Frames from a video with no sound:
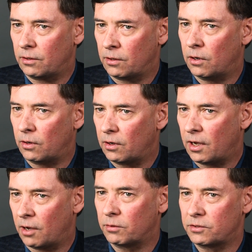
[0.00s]

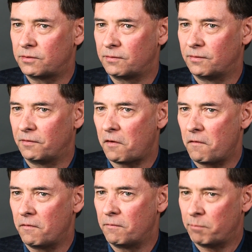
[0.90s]
it was
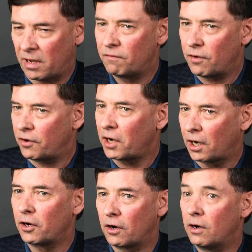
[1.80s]
made very
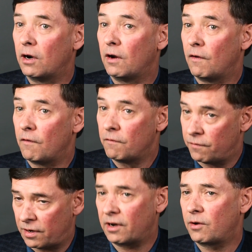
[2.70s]
clear
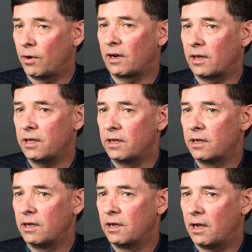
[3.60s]
very quickly.
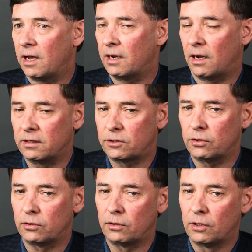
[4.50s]
And
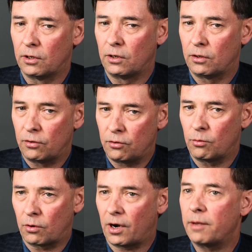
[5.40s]
until
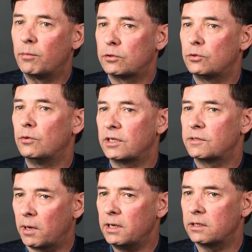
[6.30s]
you were able to
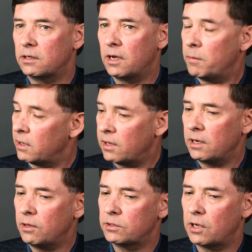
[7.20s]
explain it to him, and
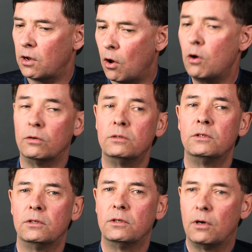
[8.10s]
then he would say, oh,
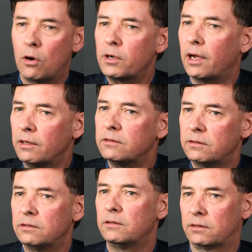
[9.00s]
okay,
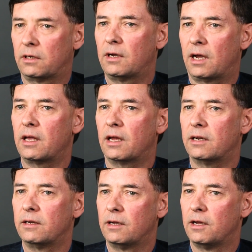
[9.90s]
I get
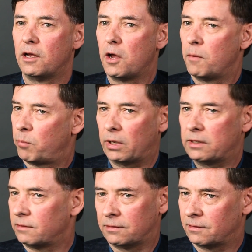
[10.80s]
it.
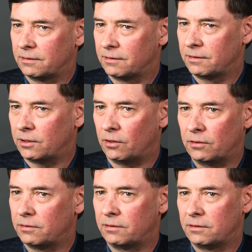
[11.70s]
But,
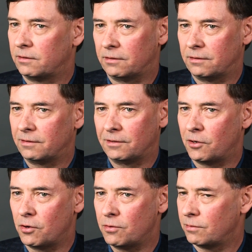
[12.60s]

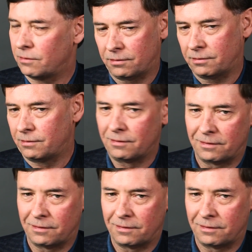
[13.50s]
no